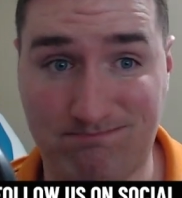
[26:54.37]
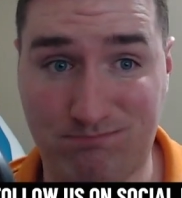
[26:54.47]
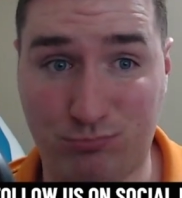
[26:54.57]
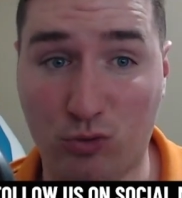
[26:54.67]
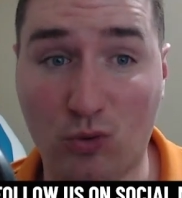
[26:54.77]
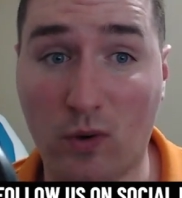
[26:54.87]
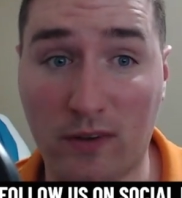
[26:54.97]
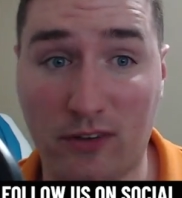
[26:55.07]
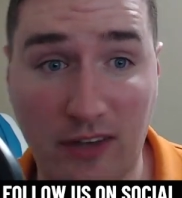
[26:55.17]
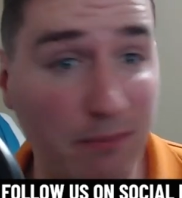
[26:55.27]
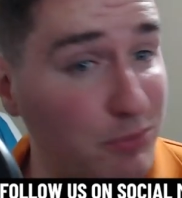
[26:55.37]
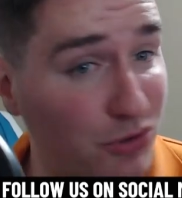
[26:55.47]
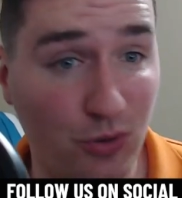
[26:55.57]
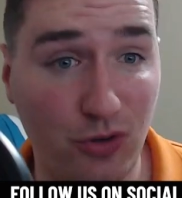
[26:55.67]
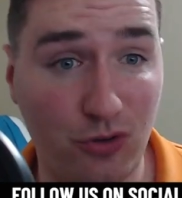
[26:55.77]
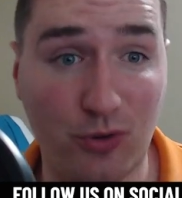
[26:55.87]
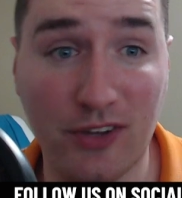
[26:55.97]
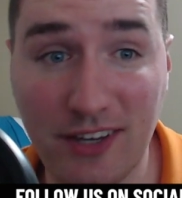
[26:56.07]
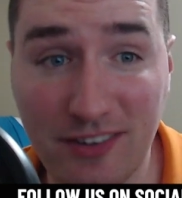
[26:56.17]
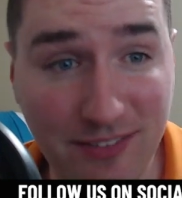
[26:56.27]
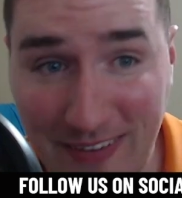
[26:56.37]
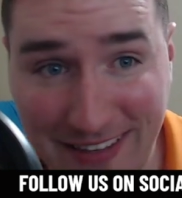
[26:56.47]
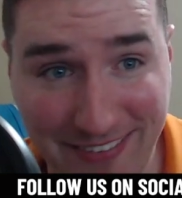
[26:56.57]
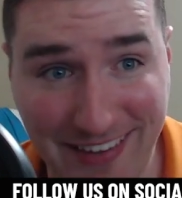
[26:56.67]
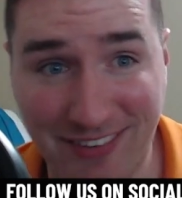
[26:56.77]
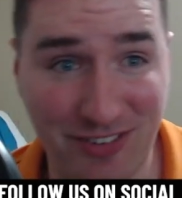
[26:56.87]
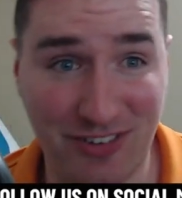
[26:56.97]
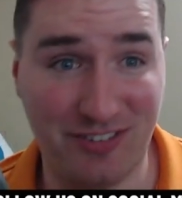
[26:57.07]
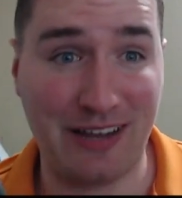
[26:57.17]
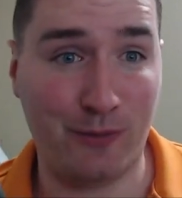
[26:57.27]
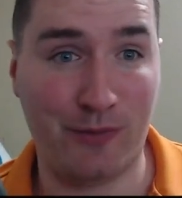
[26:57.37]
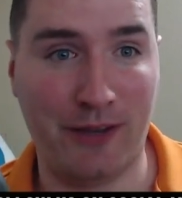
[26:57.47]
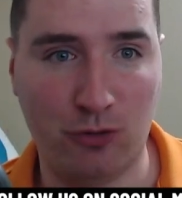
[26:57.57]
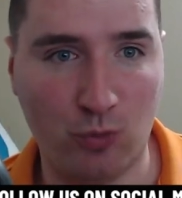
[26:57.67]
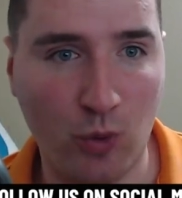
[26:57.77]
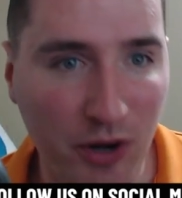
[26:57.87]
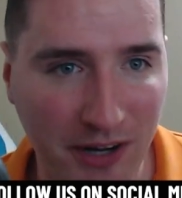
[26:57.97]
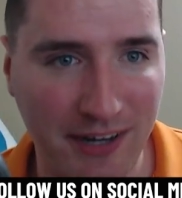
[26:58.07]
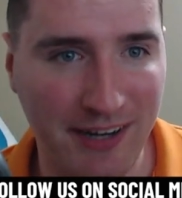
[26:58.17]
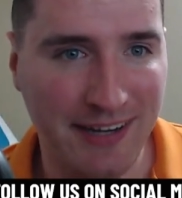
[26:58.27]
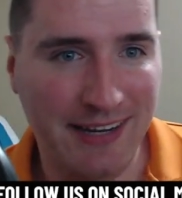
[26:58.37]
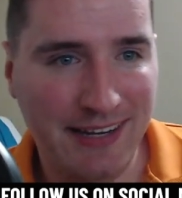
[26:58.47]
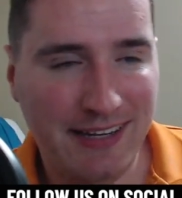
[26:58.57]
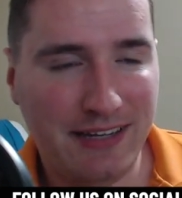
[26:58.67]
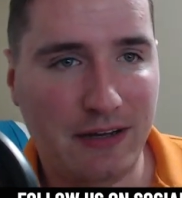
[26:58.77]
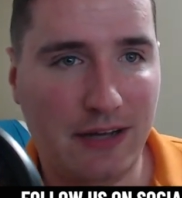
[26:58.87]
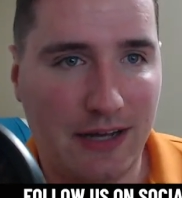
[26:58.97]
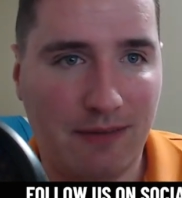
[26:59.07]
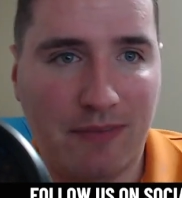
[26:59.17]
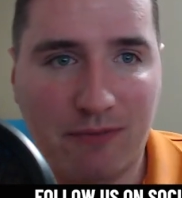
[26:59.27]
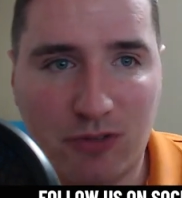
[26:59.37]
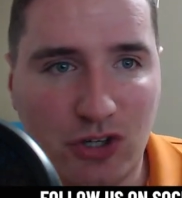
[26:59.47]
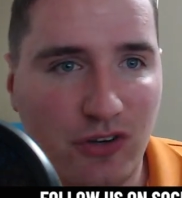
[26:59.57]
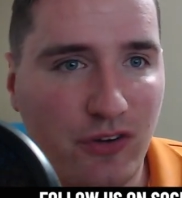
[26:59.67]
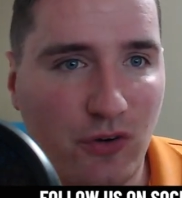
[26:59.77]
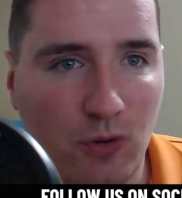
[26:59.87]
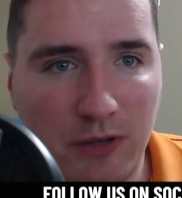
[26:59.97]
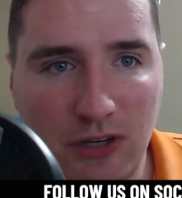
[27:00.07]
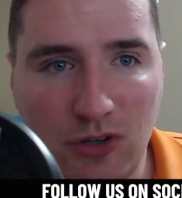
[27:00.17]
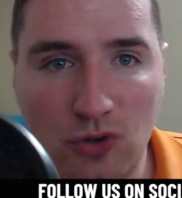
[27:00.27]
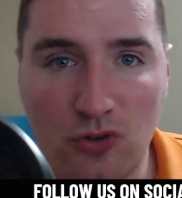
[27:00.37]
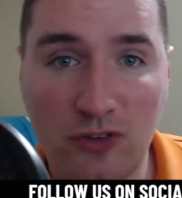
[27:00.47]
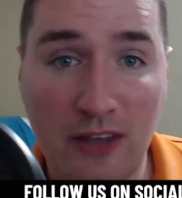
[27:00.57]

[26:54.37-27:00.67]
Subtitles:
before this episode is released, because that's just how things work. I'm sure there will be news that,